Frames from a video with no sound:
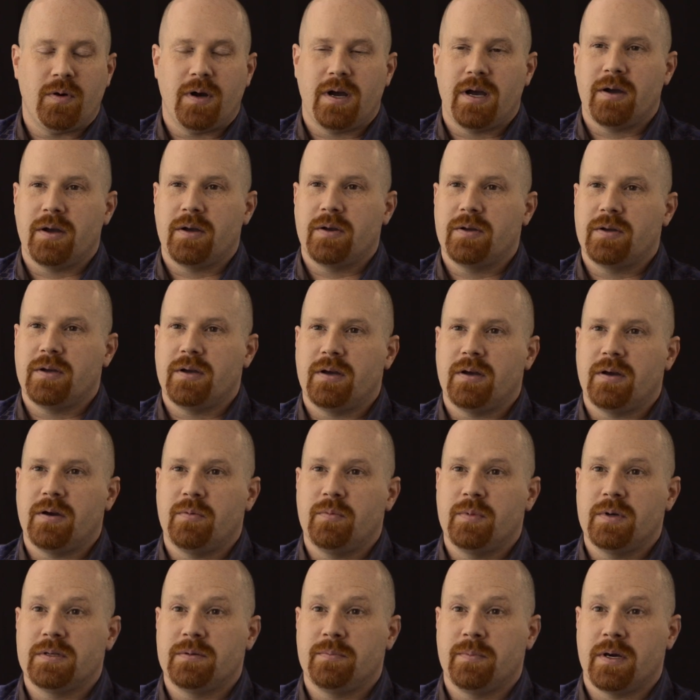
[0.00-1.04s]
I
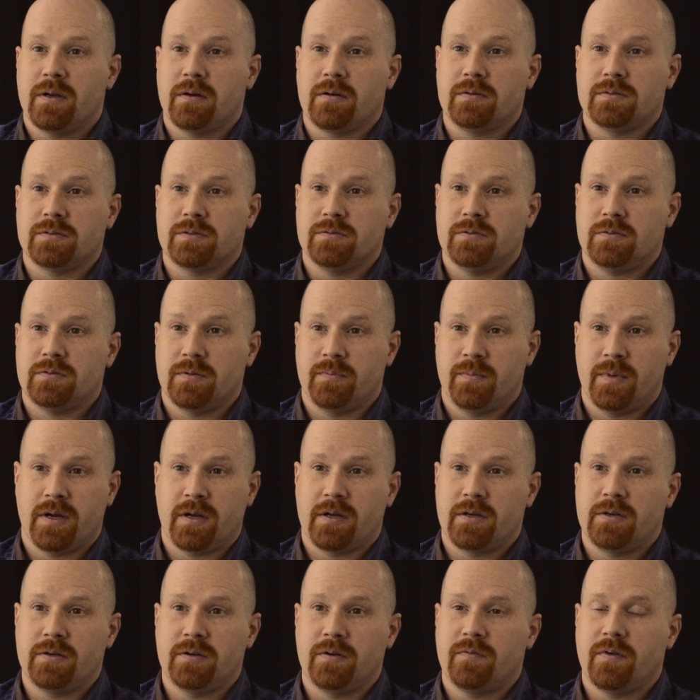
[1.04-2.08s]
uh, went to medical school at the
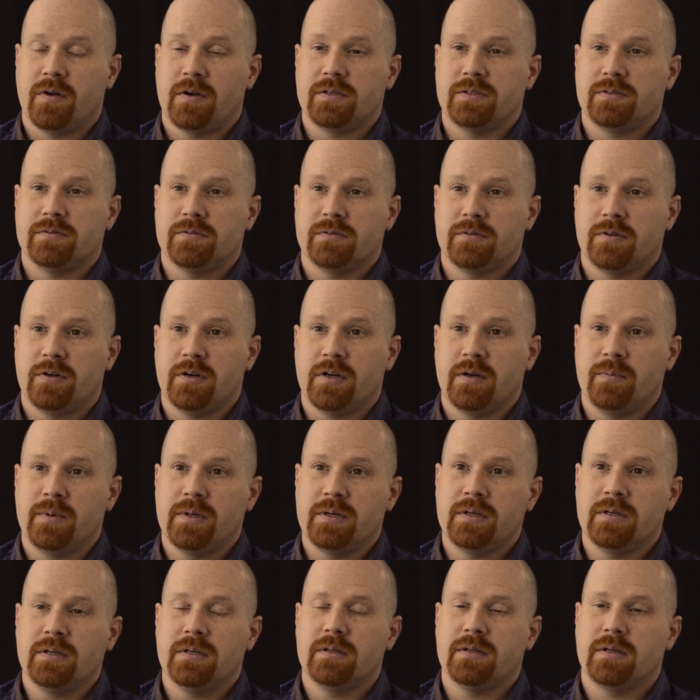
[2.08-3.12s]
American University of the
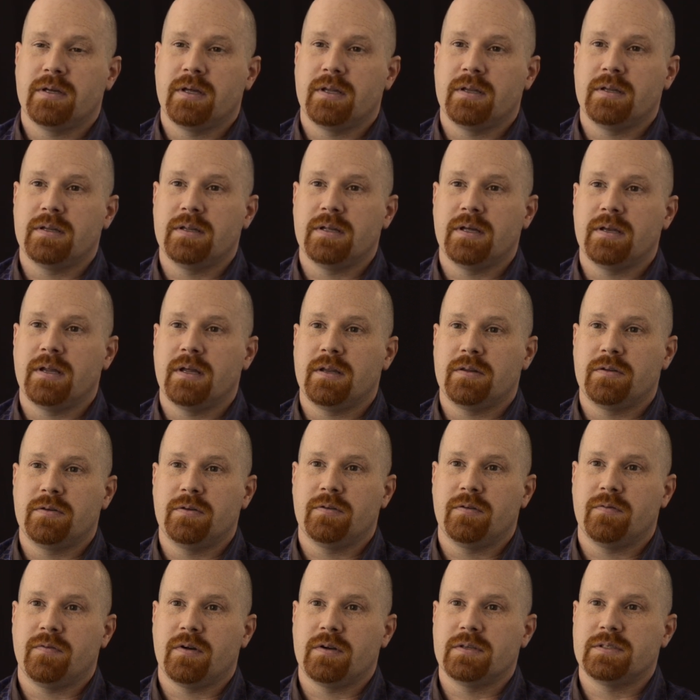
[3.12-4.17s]
Caribbean and then at the
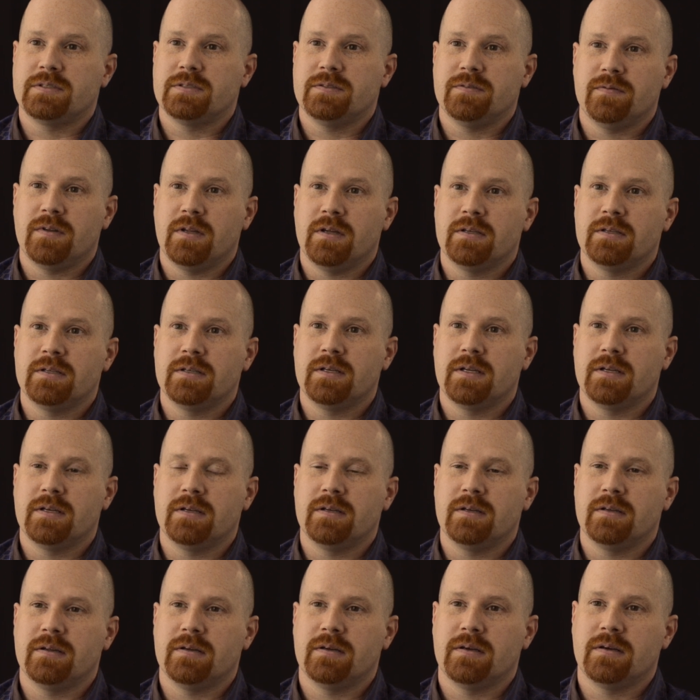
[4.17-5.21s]
University of London
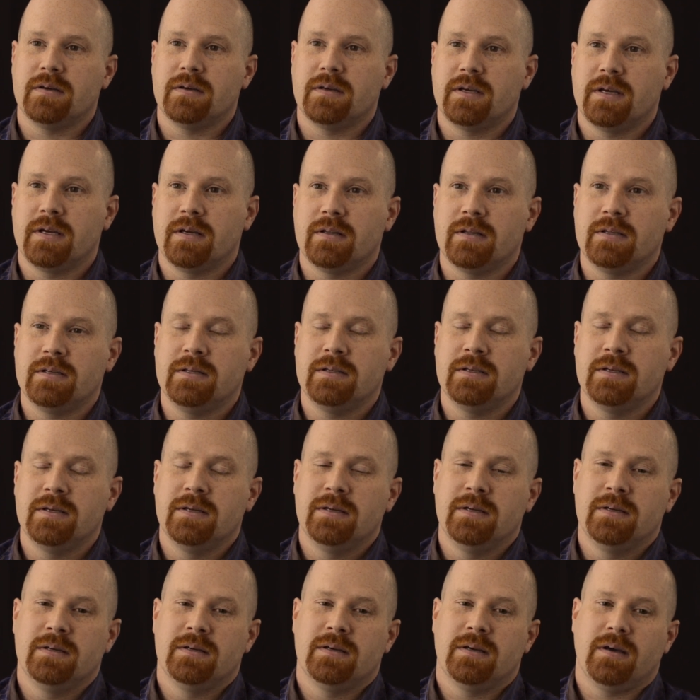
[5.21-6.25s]
in uh, England.
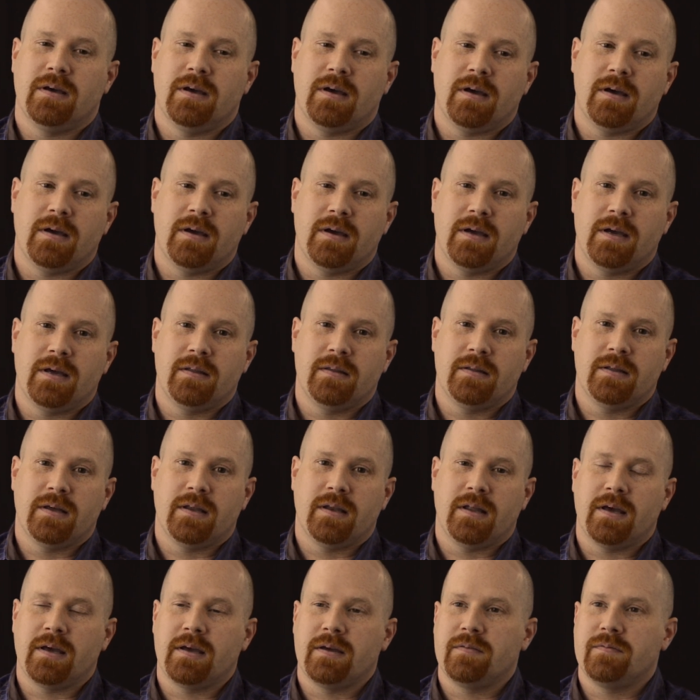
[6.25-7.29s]
Uh, and
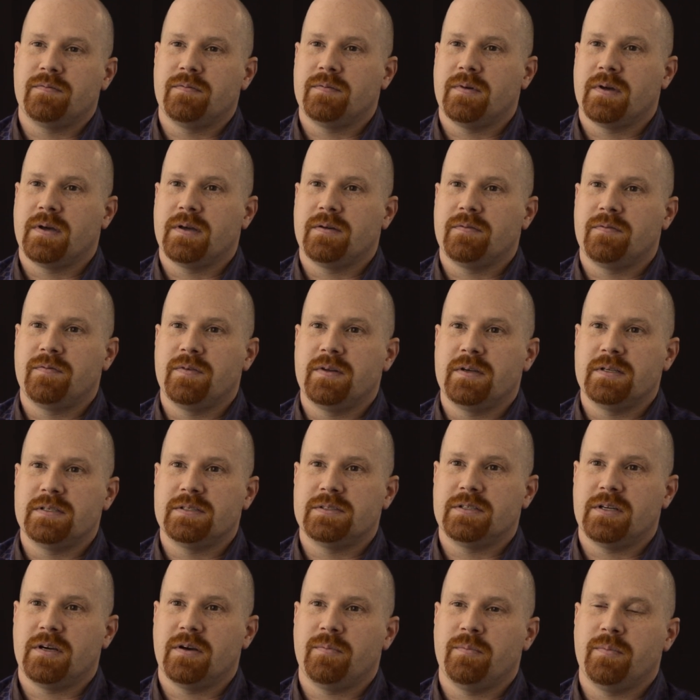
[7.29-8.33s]
then I, I,
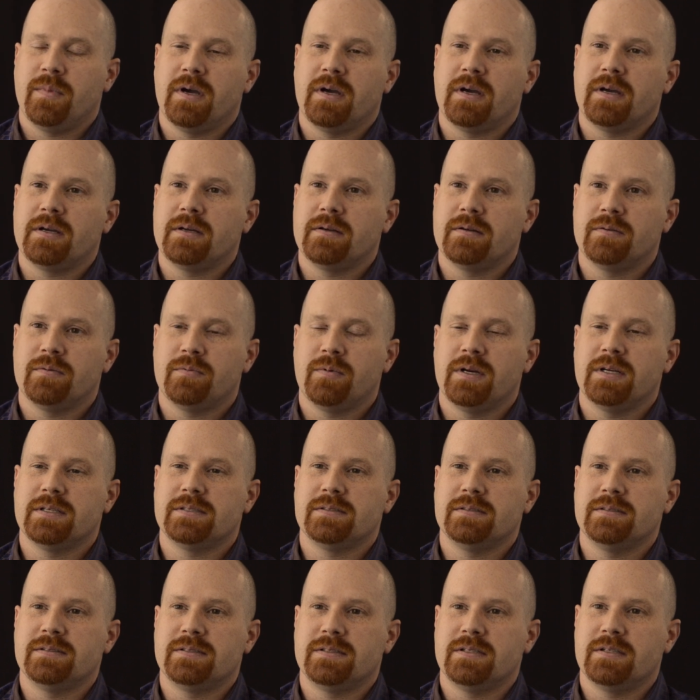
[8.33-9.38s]
finished up my
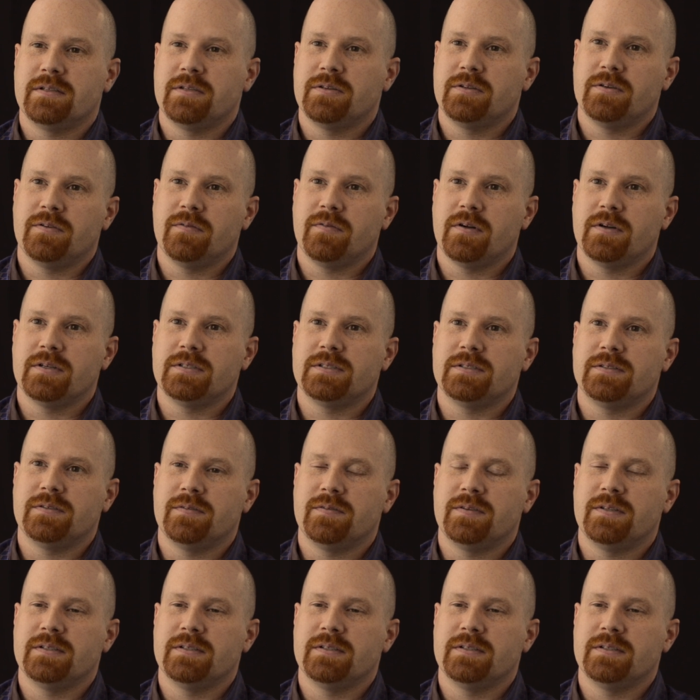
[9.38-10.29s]
residency at the University of